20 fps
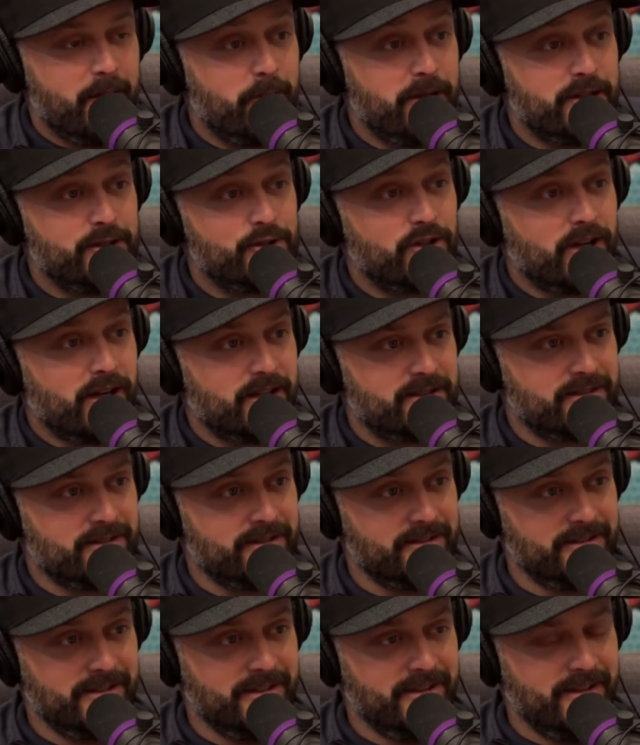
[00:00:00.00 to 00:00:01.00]
Ben
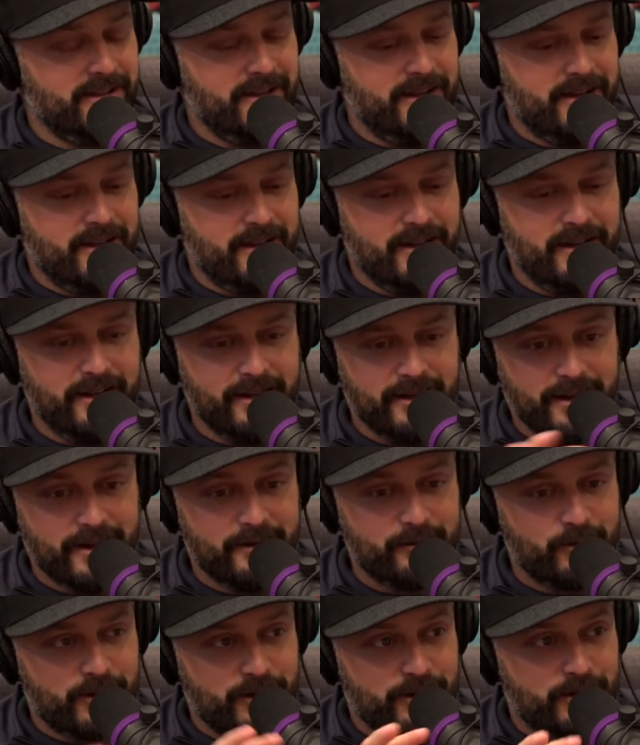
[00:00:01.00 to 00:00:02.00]
Johnson.
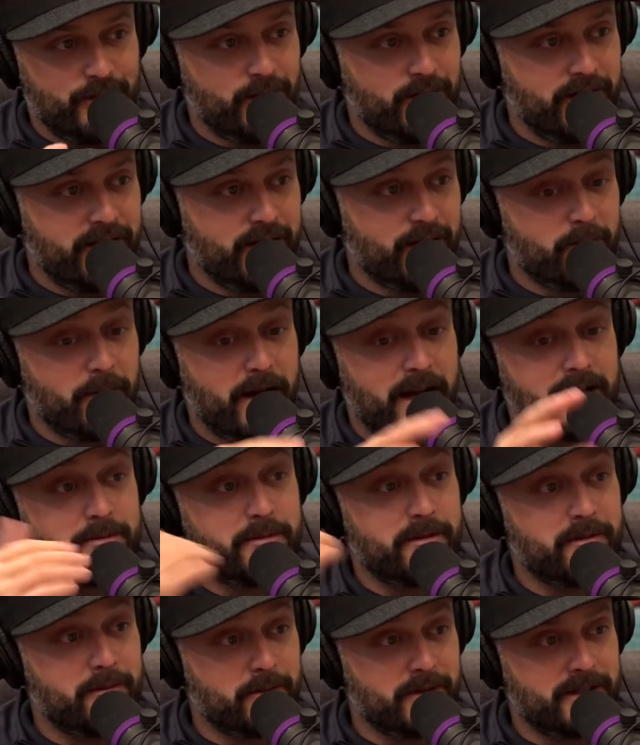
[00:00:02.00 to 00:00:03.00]
Love what you're doing here. Reminds
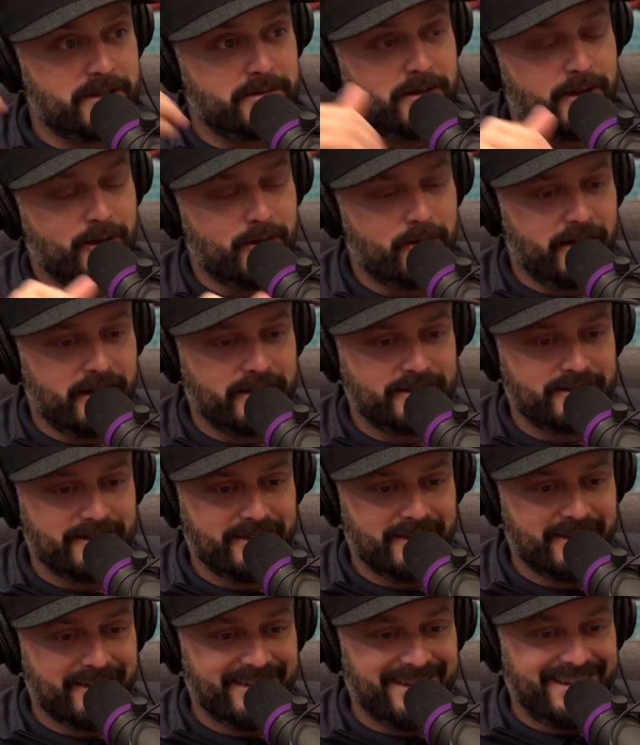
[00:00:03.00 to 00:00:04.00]
me of a place at home,
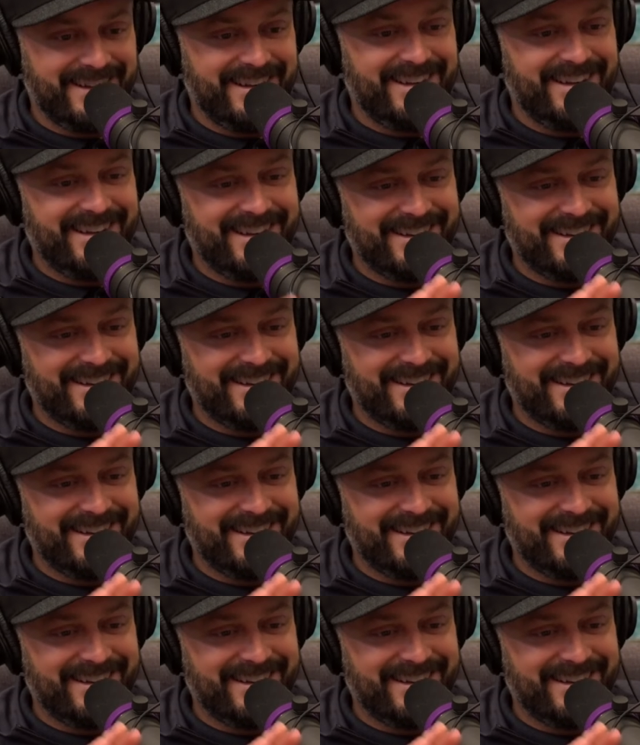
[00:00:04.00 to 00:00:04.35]
actually. and